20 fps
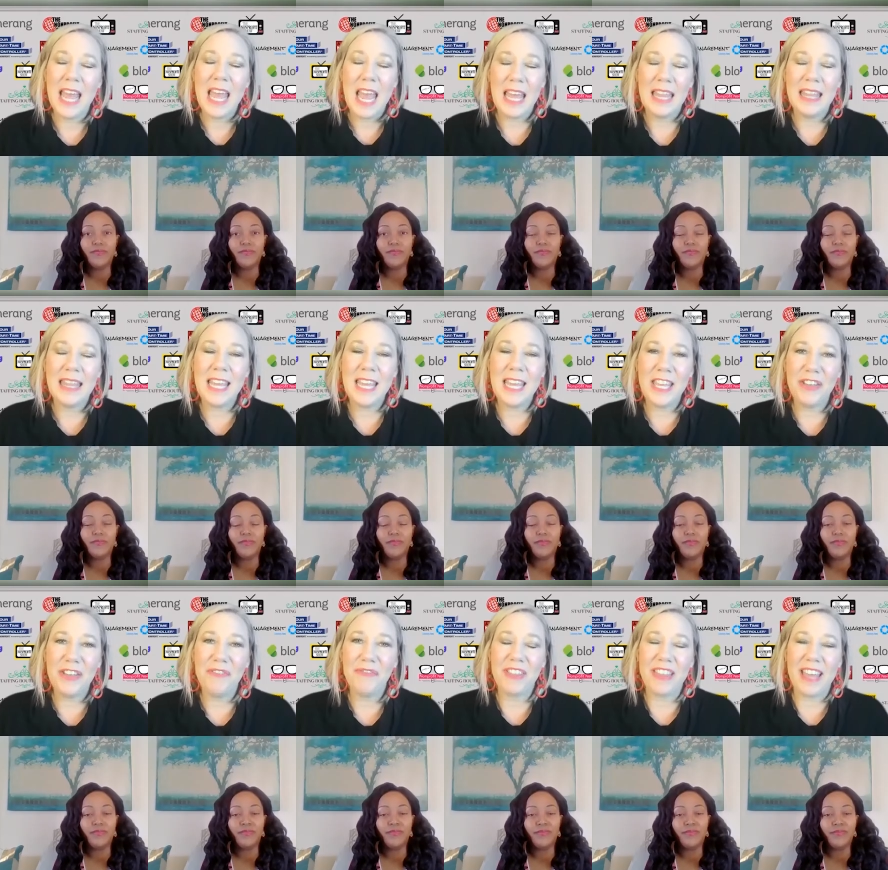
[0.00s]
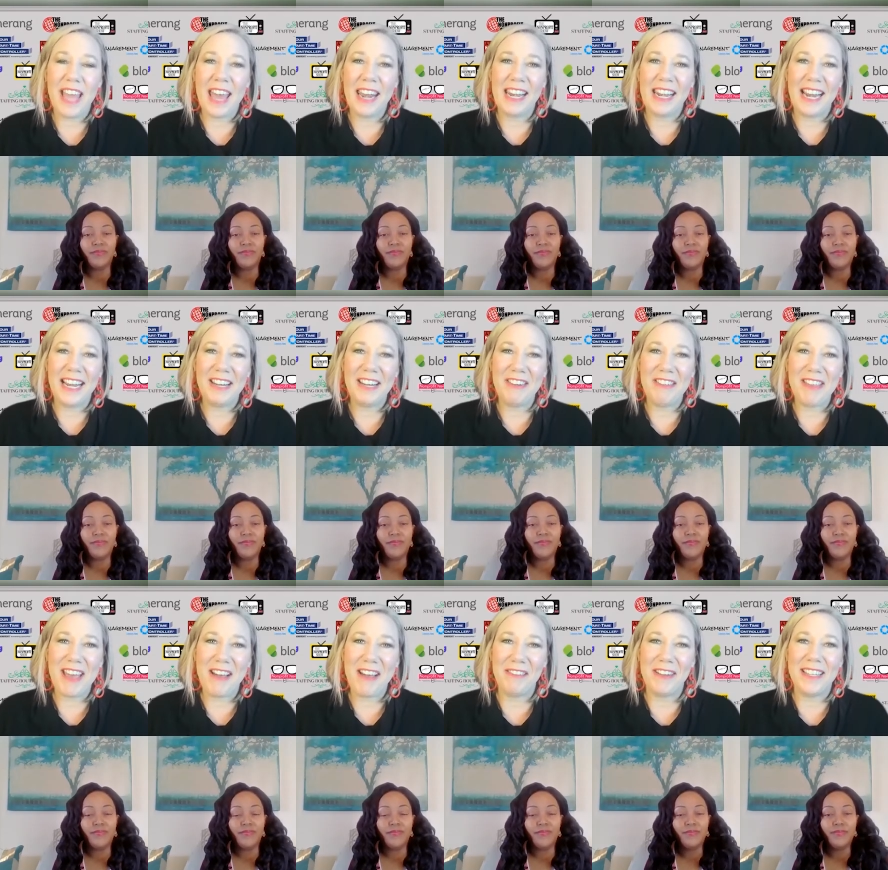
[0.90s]
Speaker 1: And thank you for that. And I know
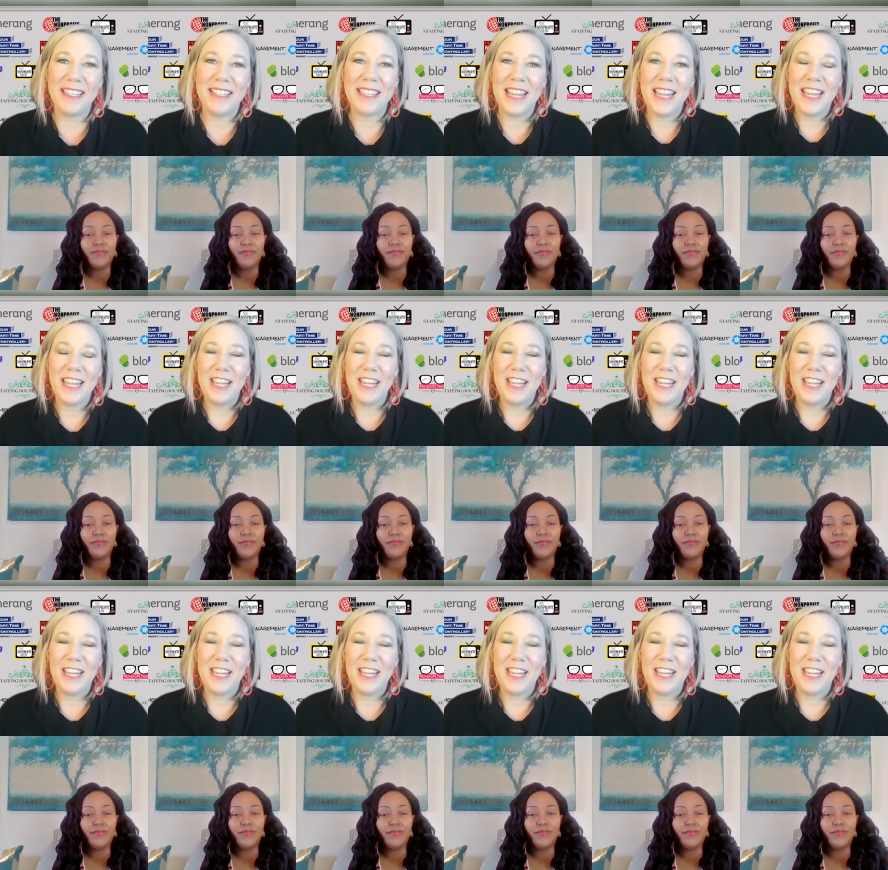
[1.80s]
that was,